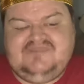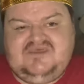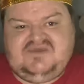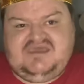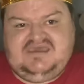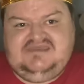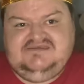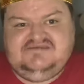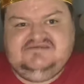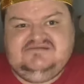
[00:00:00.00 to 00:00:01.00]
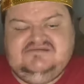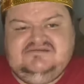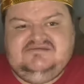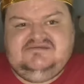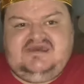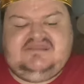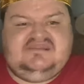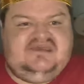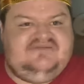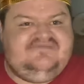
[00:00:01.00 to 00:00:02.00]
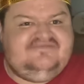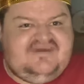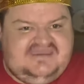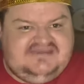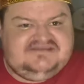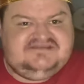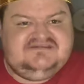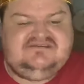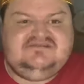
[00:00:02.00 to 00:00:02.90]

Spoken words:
okay, and they have faked